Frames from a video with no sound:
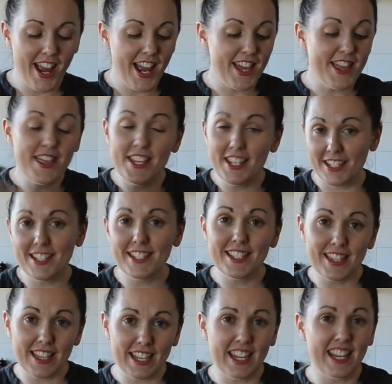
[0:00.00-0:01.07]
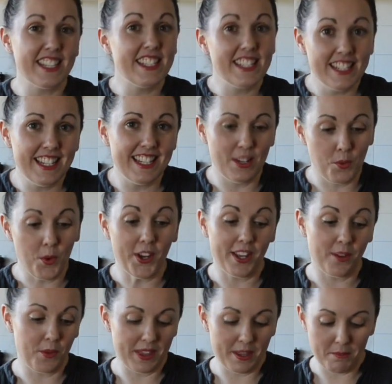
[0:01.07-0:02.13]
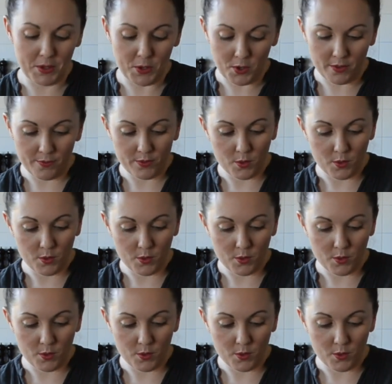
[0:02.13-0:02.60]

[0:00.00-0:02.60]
And this is the acidity working with the milk.